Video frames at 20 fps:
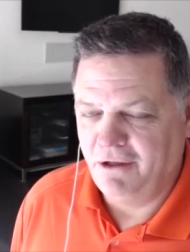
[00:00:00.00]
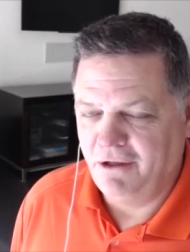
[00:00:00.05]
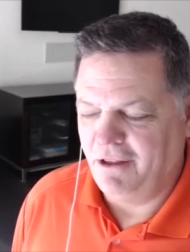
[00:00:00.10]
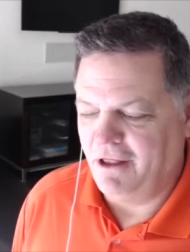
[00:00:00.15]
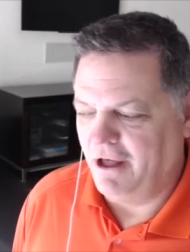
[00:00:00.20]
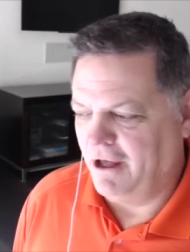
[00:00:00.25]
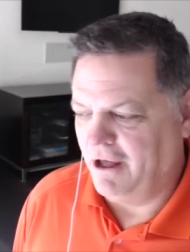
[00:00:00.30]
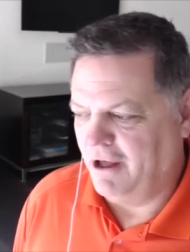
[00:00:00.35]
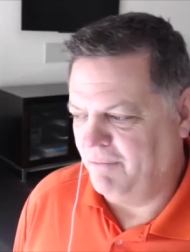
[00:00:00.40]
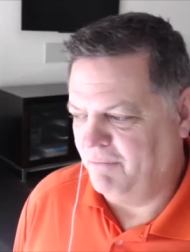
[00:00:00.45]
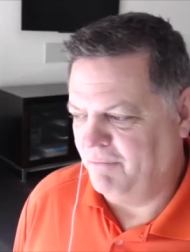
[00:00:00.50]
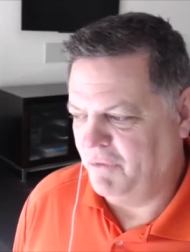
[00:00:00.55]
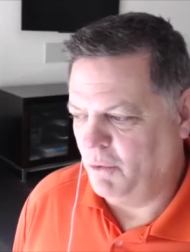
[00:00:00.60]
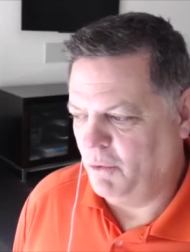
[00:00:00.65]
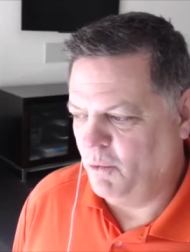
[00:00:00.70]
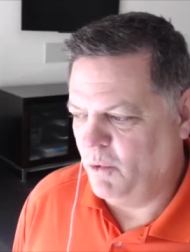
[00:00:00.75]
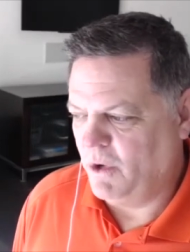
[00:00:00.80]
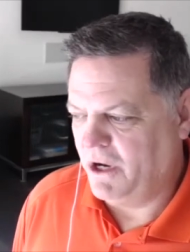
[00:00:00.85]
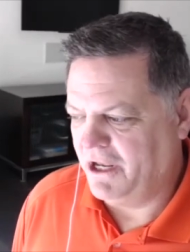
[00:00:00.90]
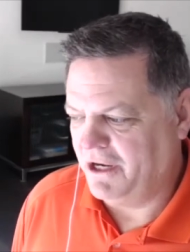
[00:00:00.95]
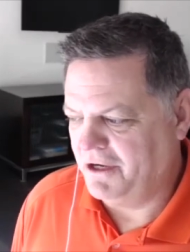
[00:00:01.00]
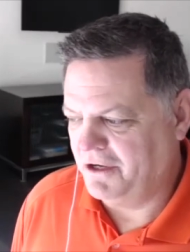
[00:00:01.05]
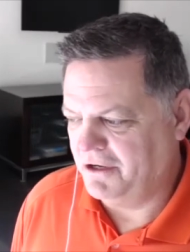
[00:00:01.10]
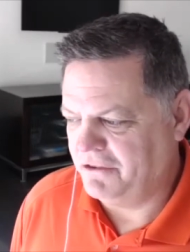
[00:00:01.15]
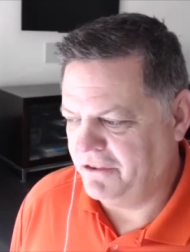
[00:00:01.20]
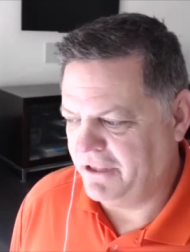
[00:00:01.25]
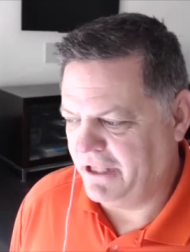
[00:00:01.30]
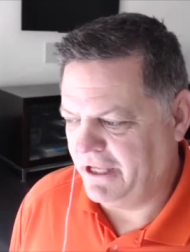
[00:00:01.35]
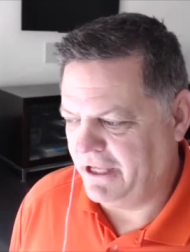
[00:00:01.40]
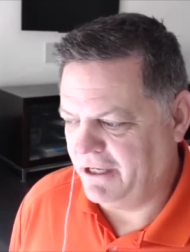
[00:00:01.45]
Um, the wind
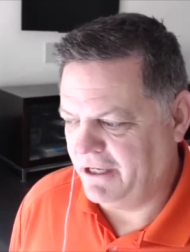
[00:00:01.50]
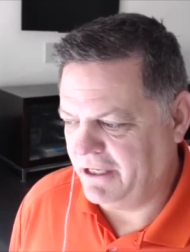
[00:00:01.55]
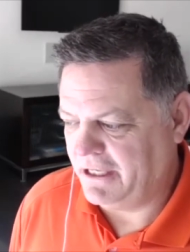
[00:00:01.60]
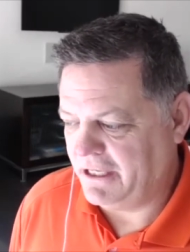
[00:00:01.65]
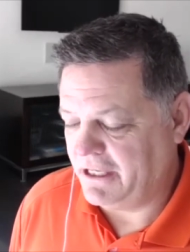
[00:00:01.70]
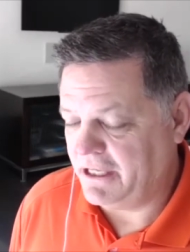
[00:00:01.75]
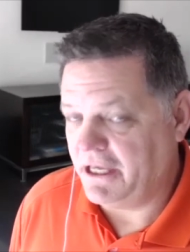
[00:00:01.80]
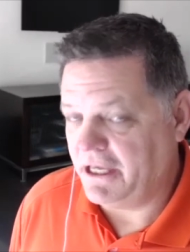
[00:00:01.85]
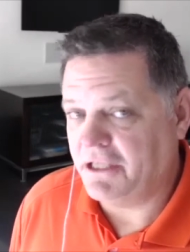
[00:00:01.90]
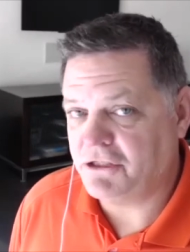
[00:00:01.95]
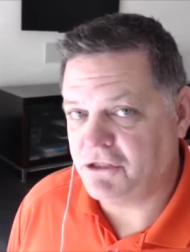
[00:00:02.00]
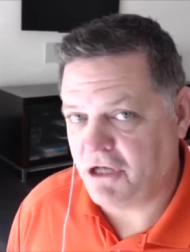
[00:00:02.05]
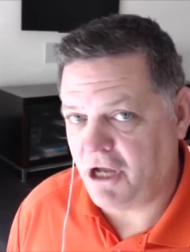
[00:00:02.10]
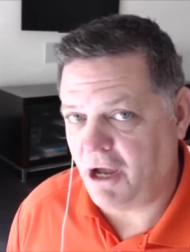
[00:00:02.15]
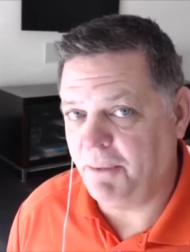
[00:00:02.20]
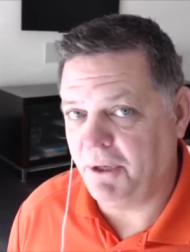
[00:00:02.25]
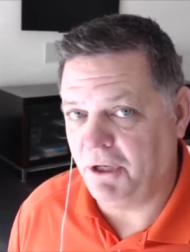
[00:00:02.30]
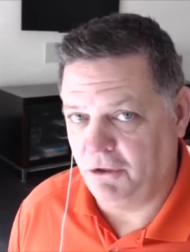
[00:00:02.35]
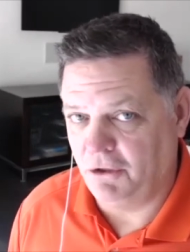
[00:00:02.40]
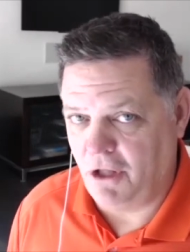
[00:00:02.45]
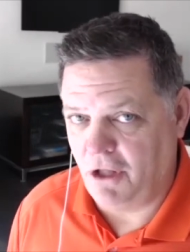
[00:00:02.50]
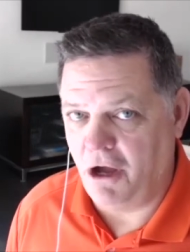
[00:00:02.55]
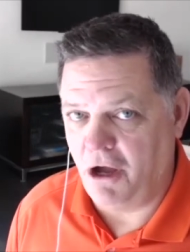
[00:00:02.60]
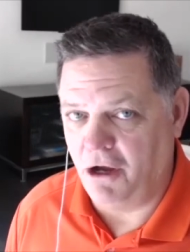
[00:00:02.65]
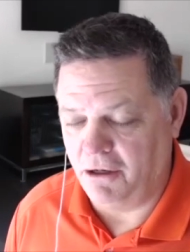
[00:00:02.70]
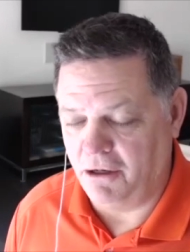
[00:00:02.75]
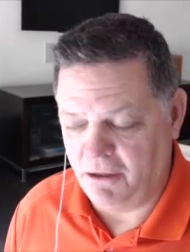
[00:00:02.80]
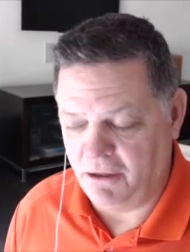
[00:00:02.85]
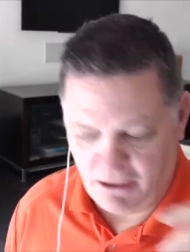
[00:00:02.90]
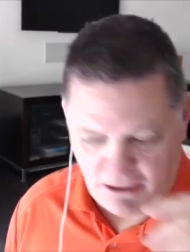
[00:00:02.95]
thing, it, it's coming
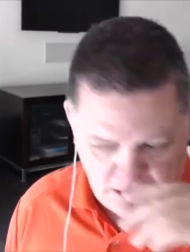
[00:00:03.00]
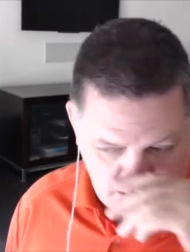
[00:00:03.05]
along,